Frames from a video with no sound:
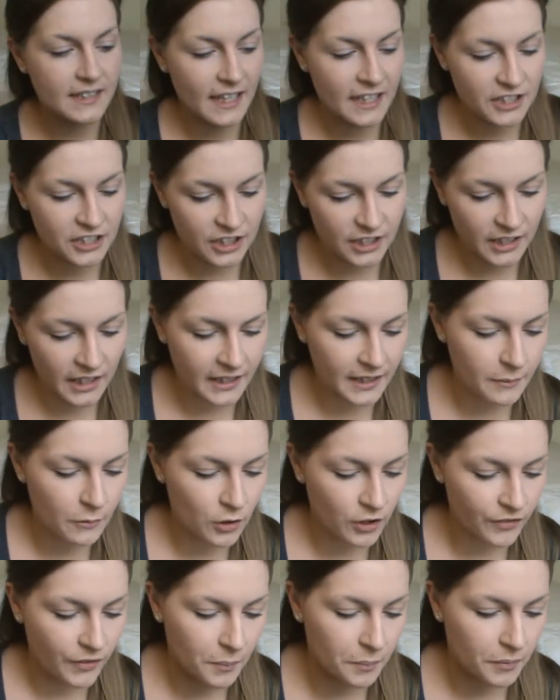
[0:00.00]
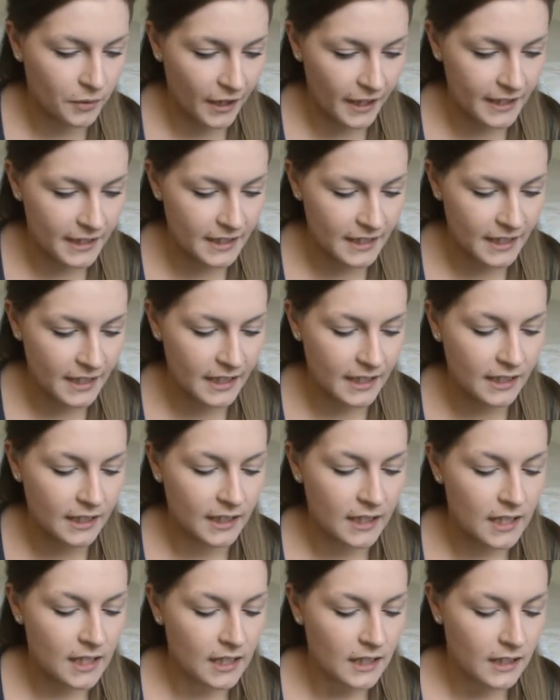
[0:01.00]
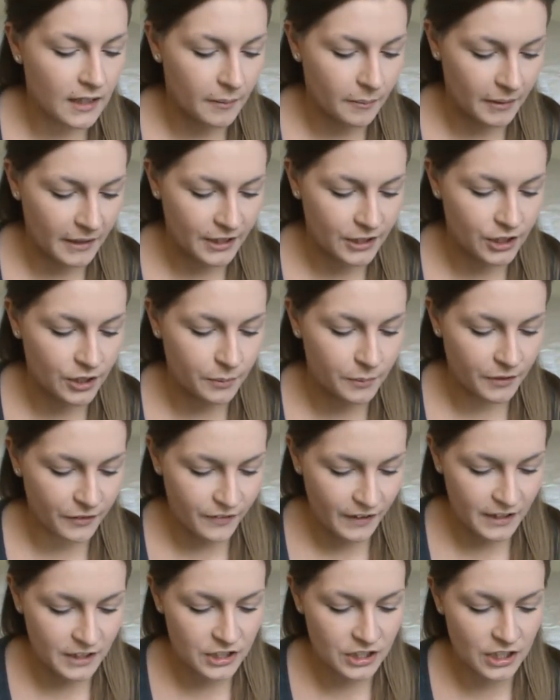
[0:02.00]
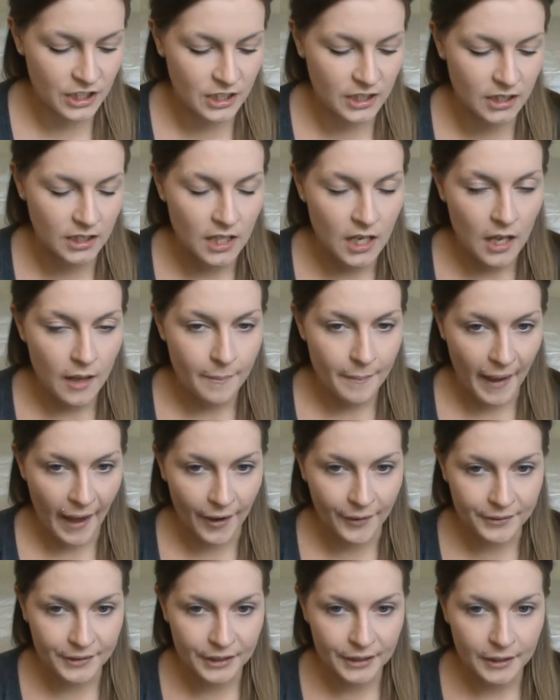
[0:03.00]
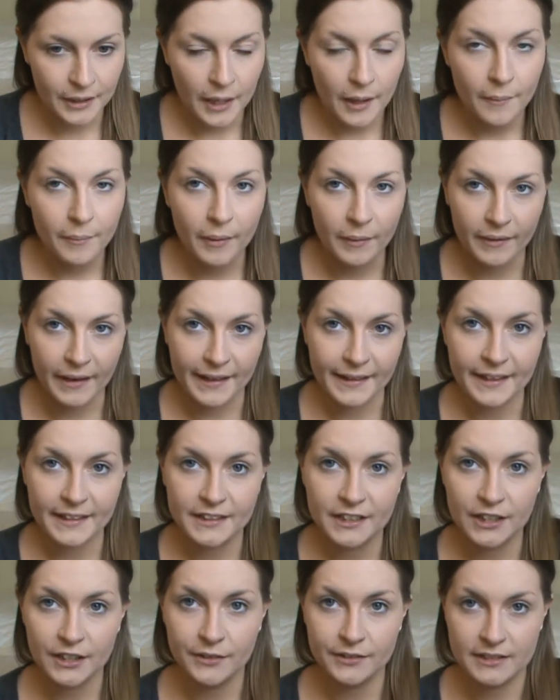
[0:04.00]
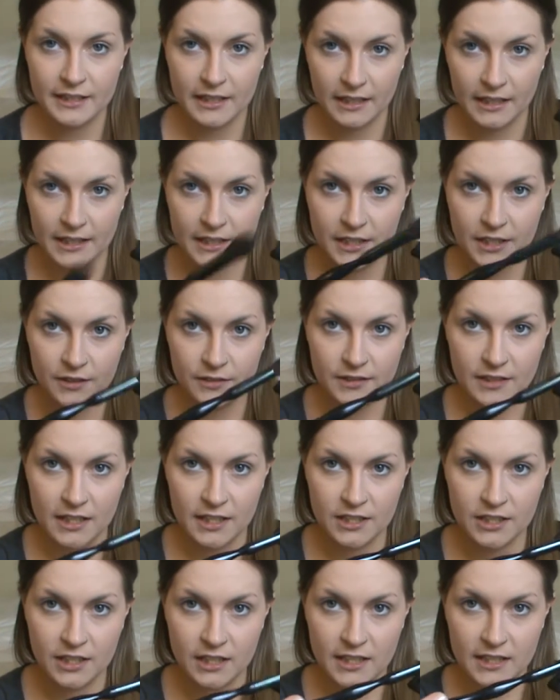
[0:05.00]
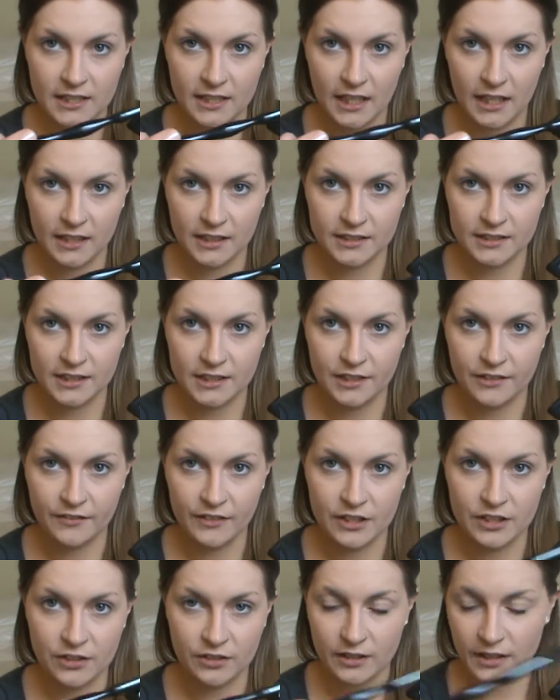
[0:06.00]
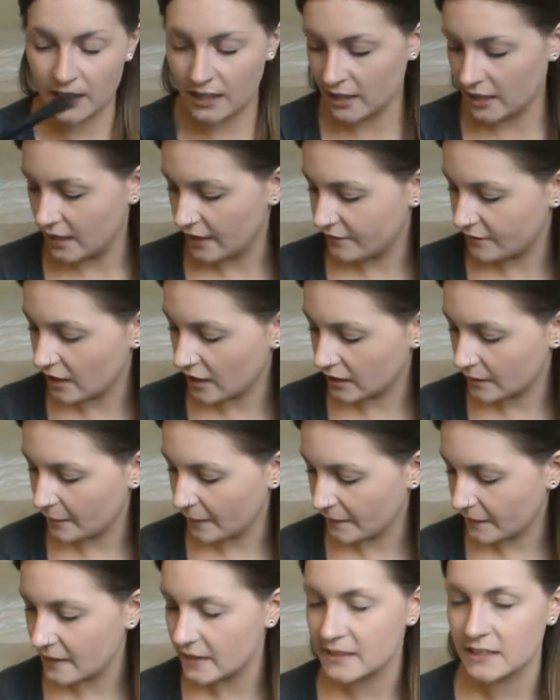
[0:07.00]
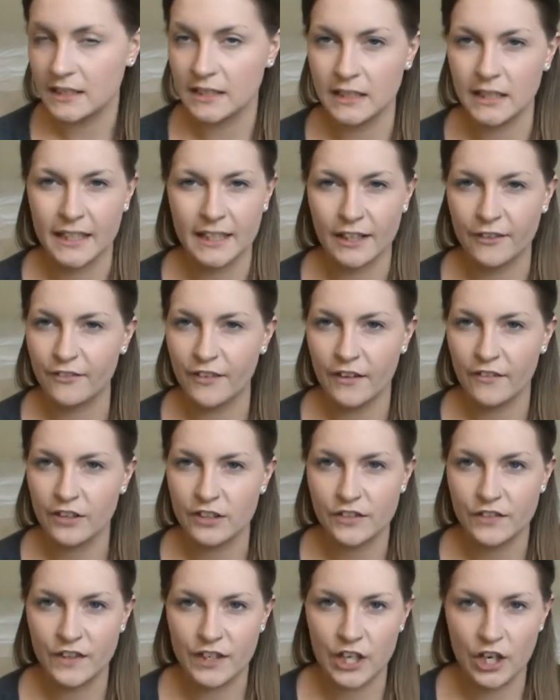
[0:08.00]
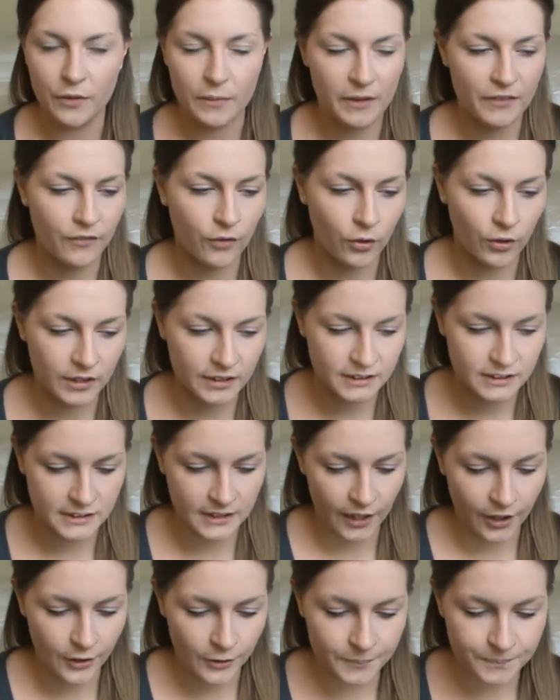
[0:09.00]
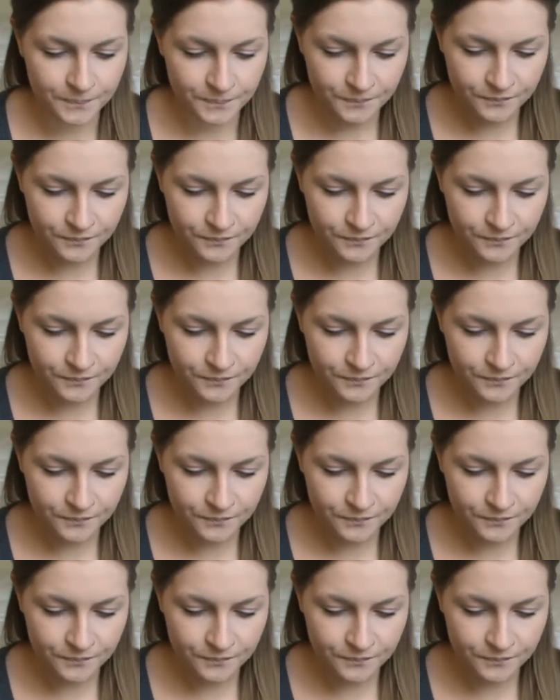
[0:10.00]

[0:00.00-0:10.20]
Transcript: actually like more of a brightening complexion perfection powder. But what I like to use each of these colors individually. And I've talked about this in like a favorites video before. So